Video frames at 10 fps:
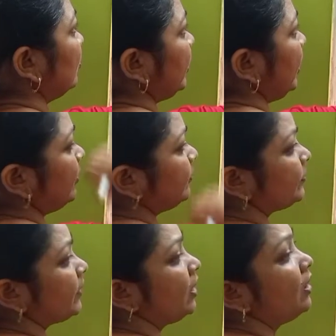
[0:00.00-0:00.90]
Okay,
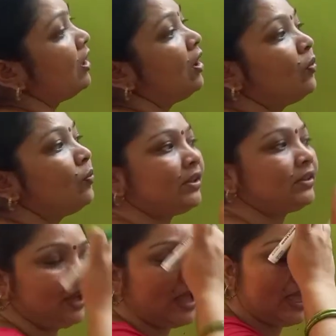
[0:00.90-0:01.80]
one
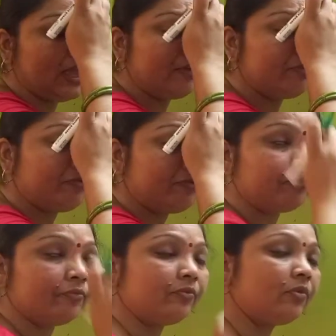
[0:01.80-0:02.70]
thing I am
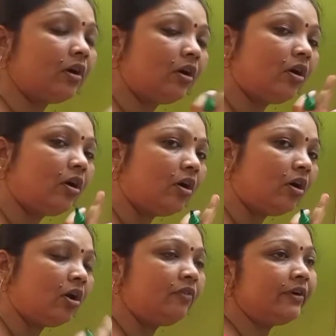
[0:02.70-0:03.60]

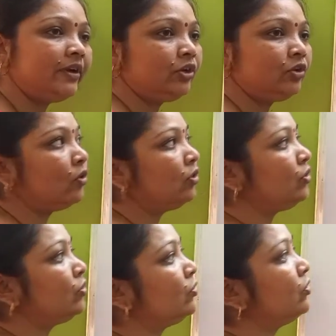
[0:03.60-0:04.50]
already told
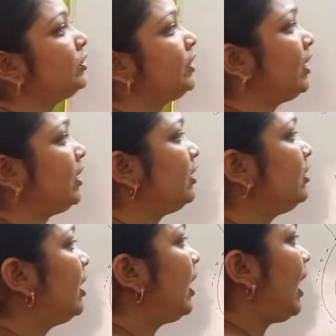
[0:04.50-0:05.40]
you there,
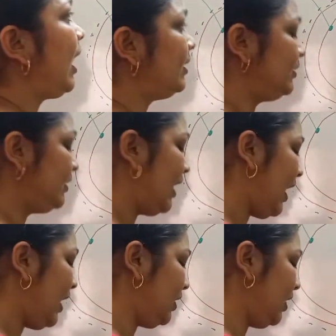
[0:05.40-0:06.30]
and
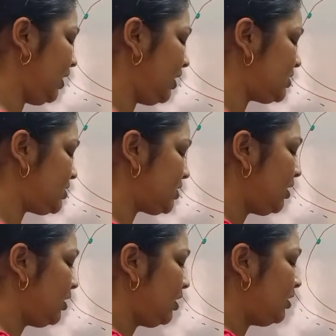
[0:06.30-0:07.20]
that is
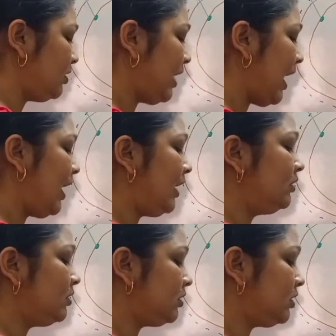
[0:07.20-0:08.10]

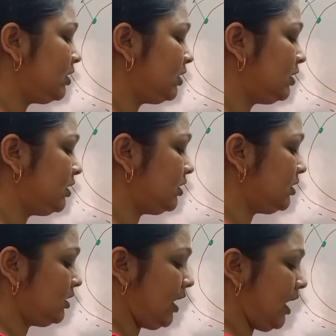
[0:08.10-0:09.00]
that the
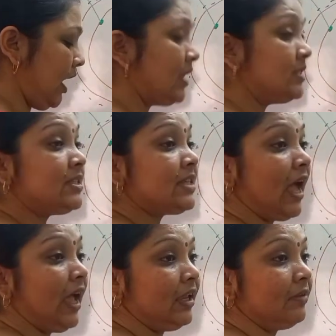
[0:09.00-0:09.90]

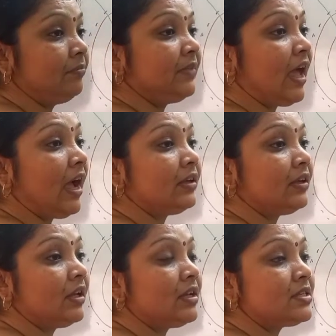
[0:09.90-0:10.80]
enzyme, that
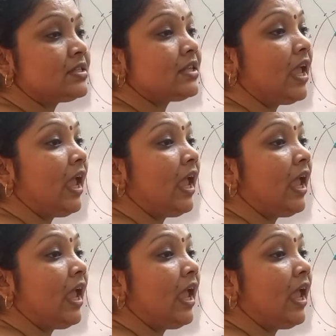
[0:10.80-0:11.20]
is